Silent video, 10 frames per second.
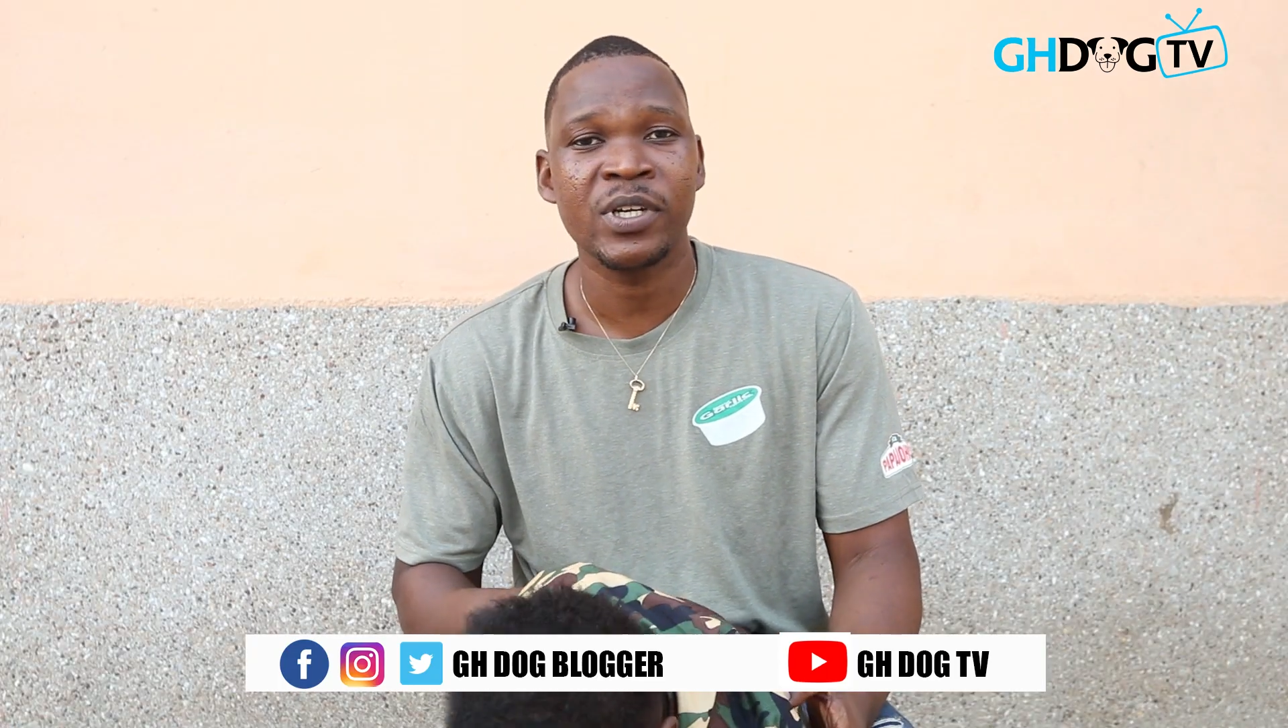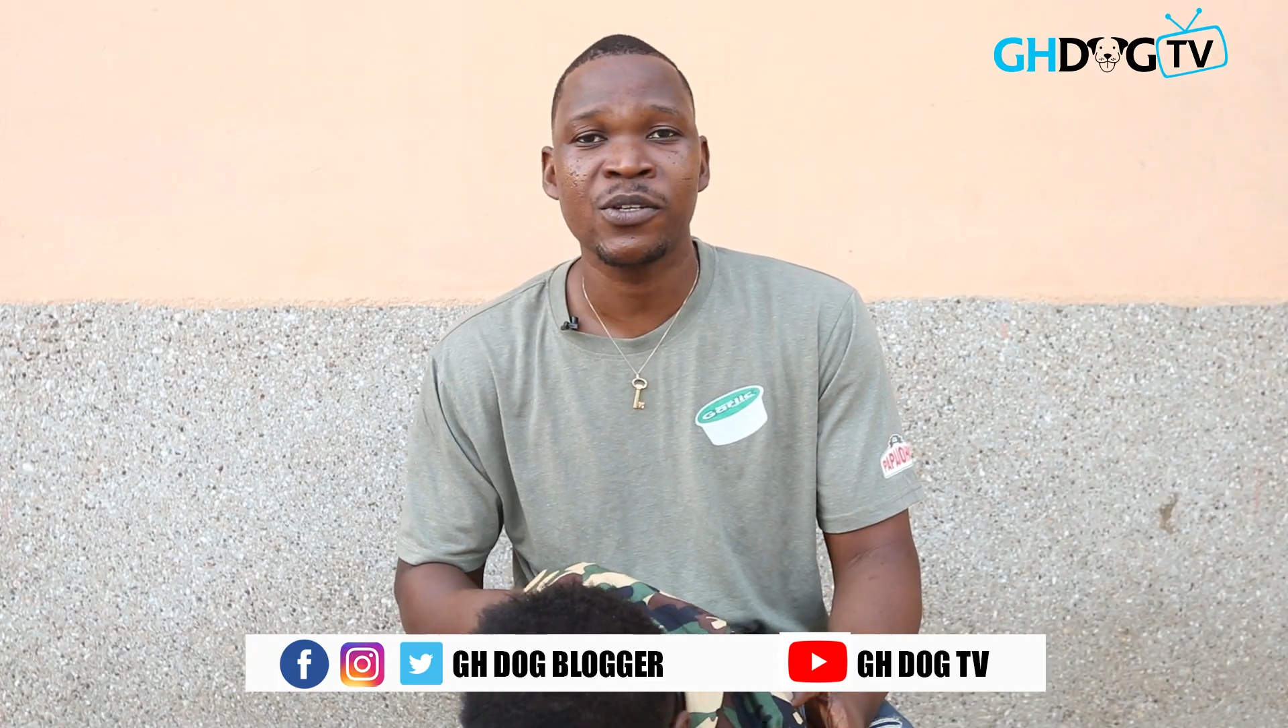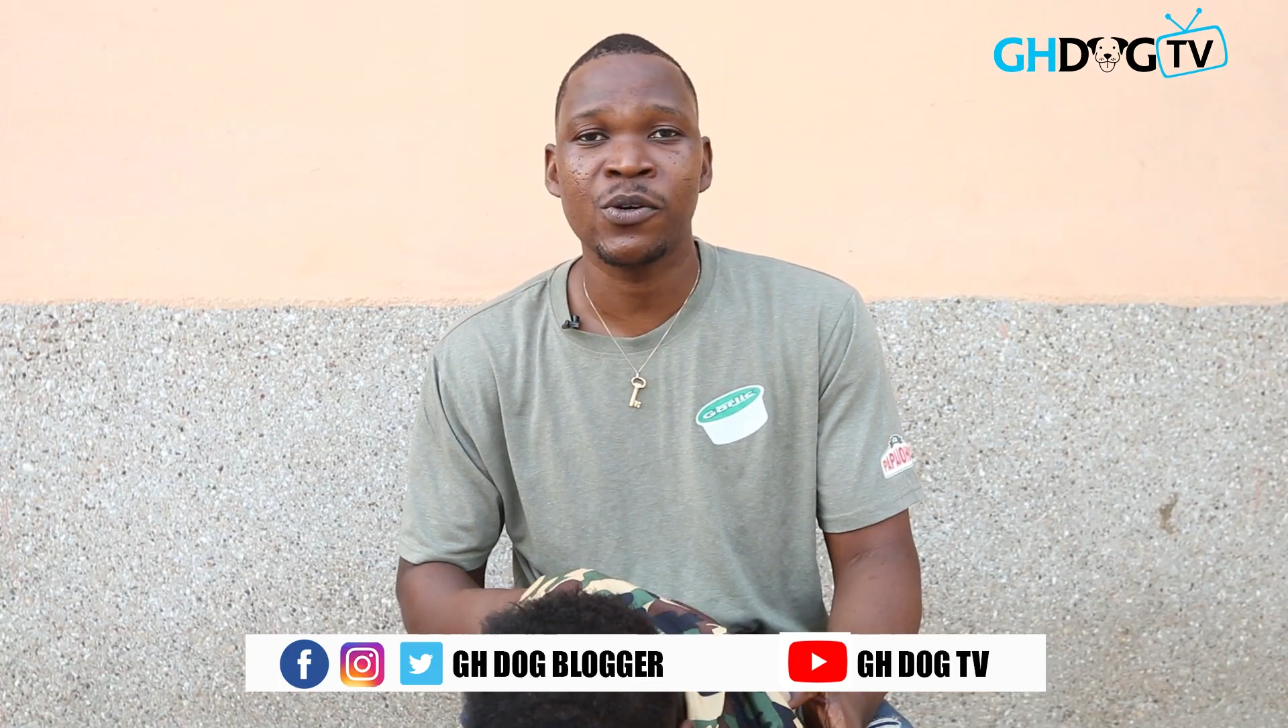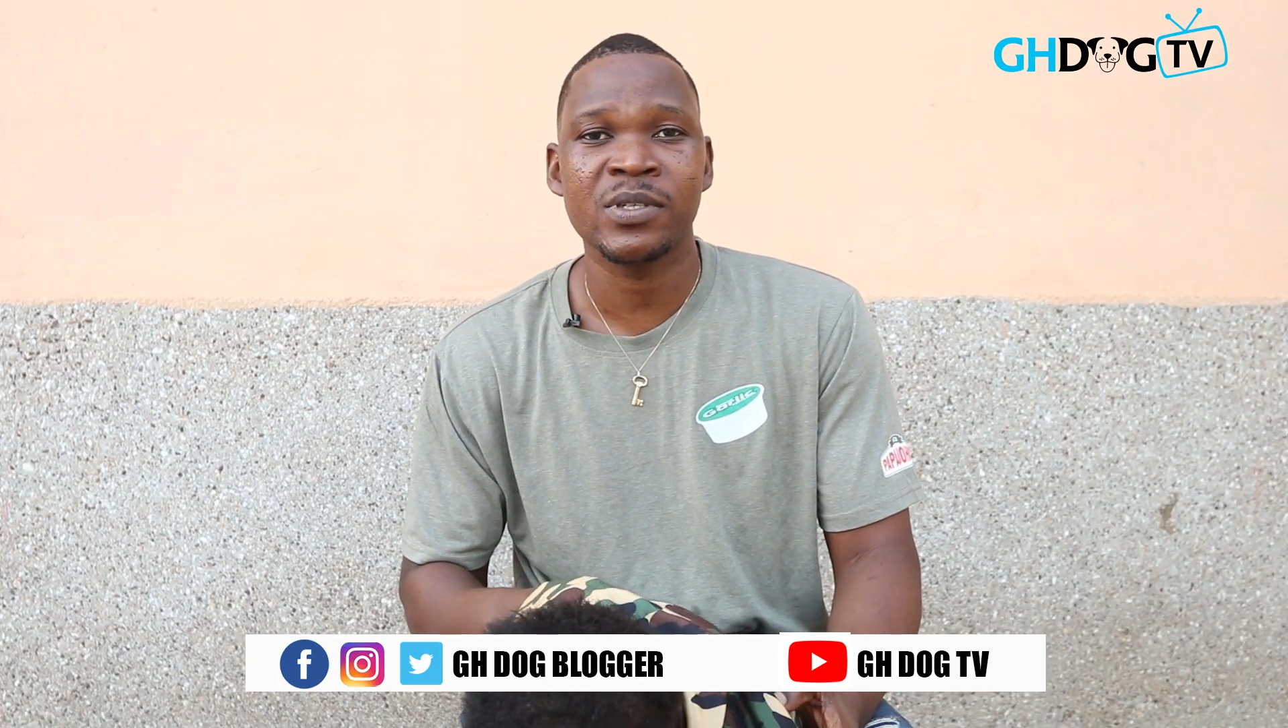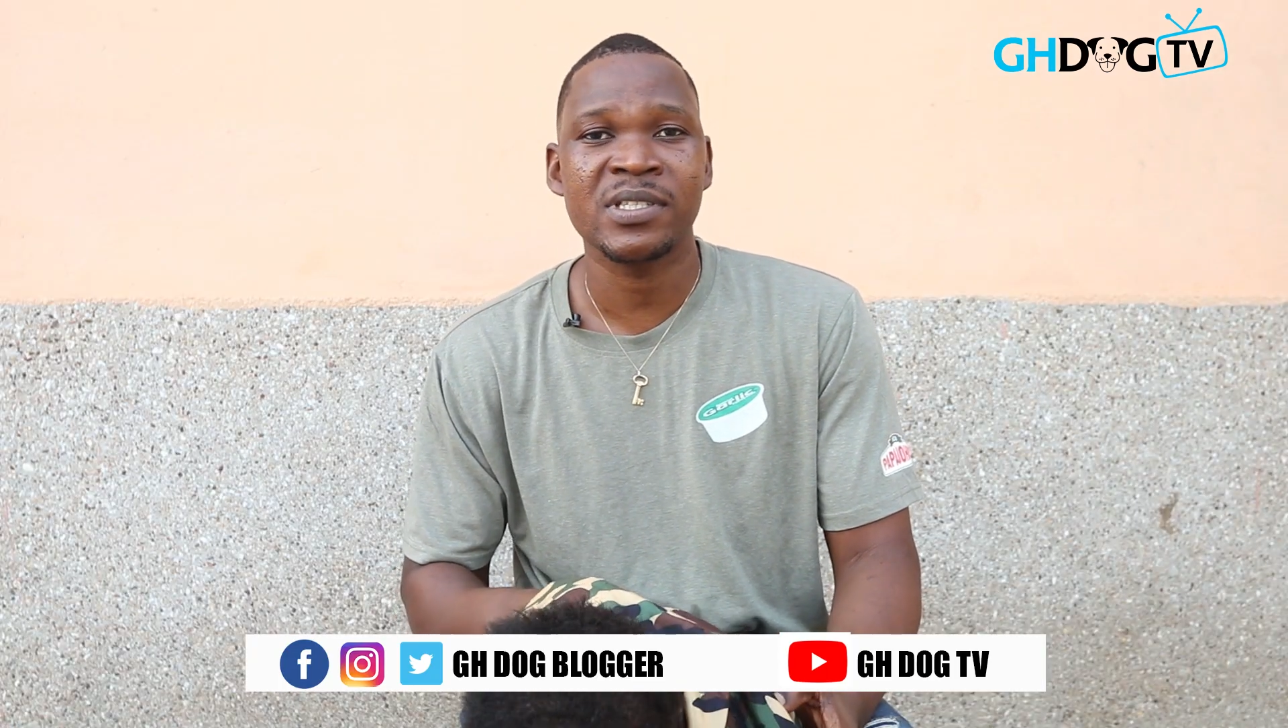the
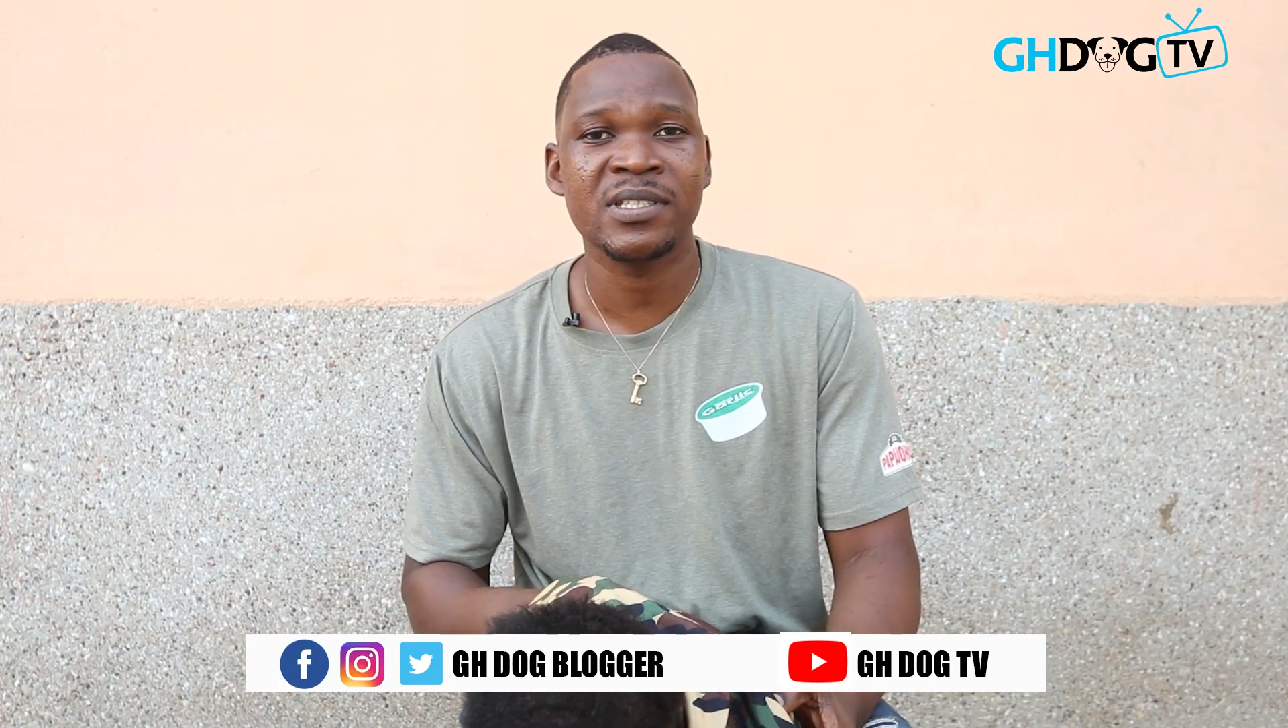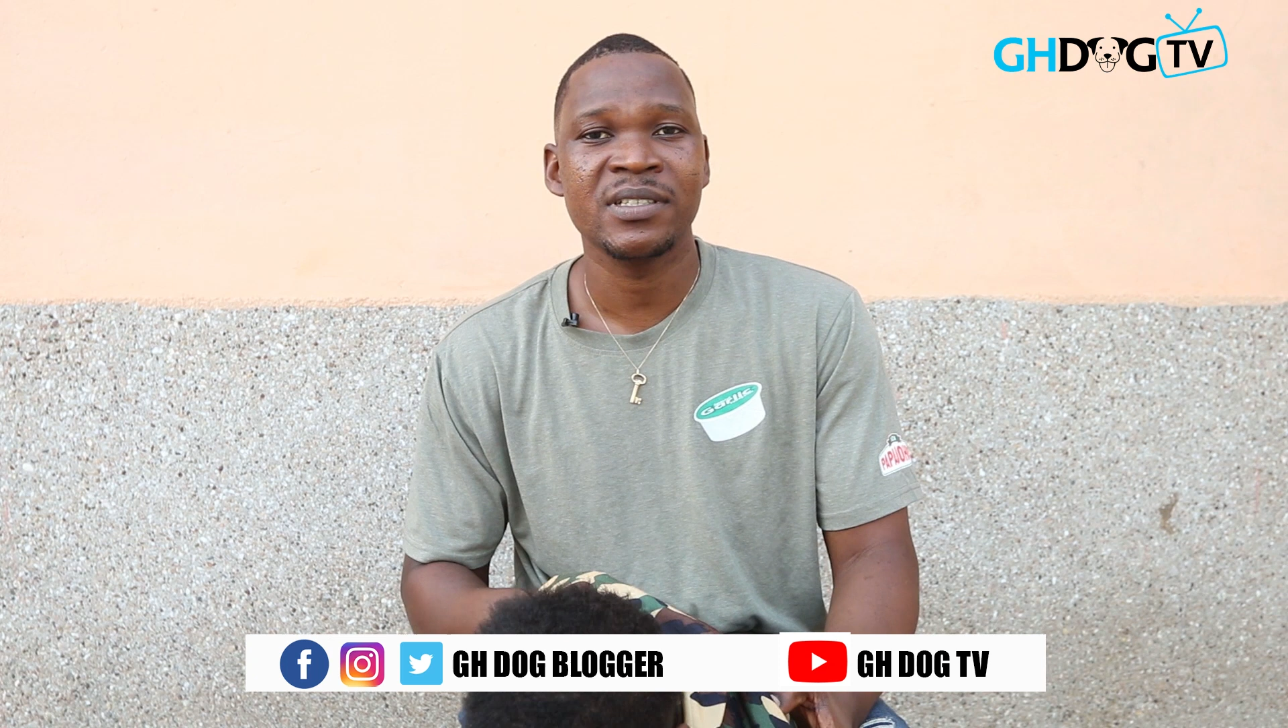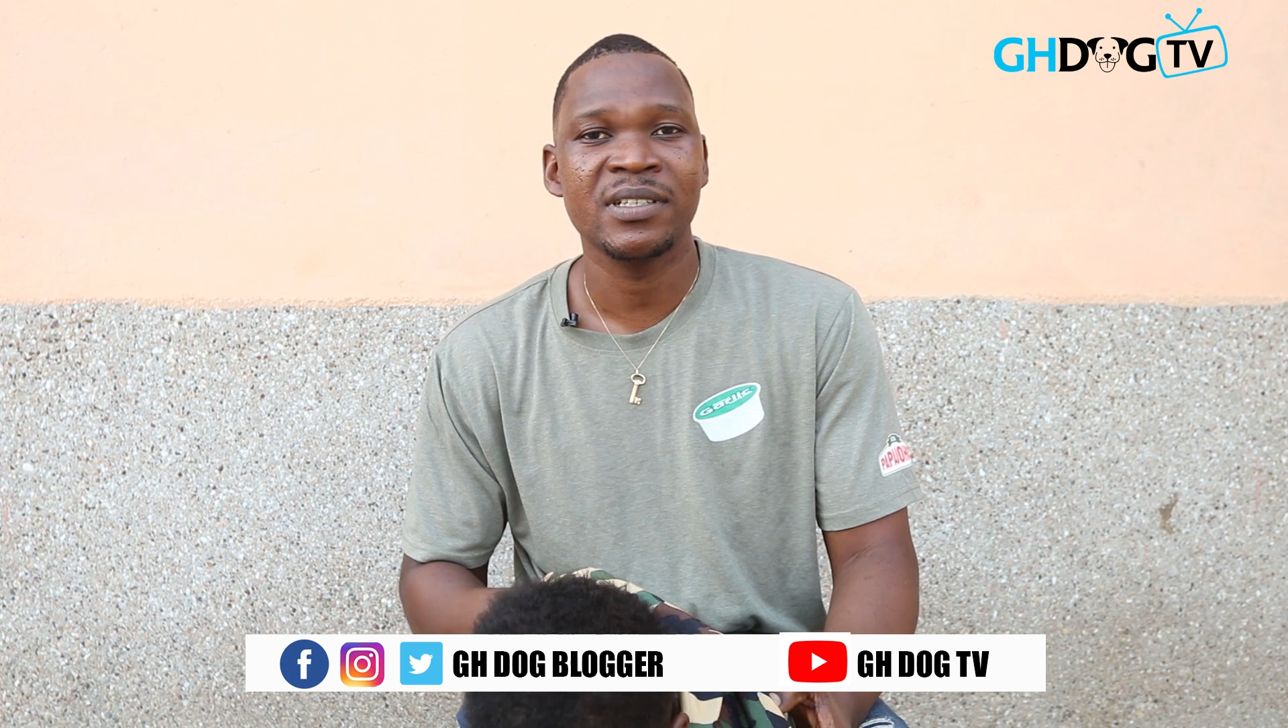dogs,